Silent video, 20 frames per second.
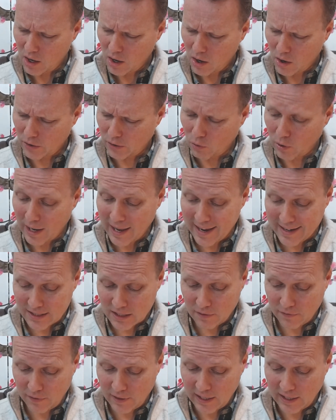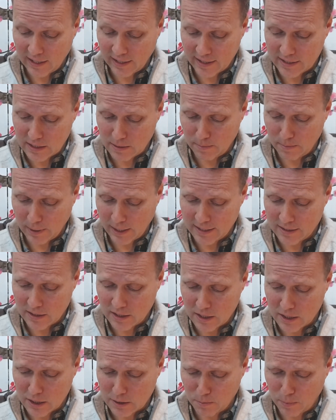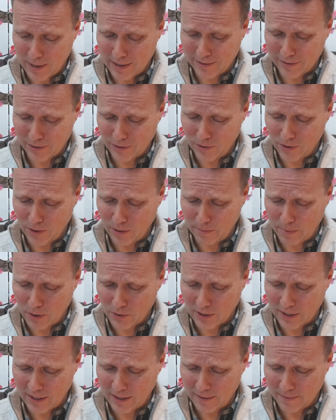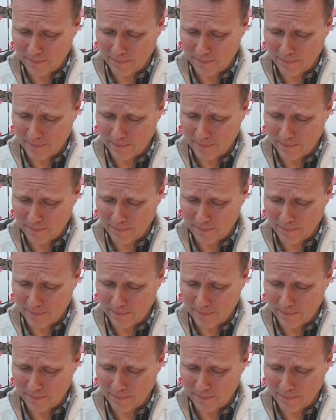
on the relaxed feeling as it begins to spread through your body.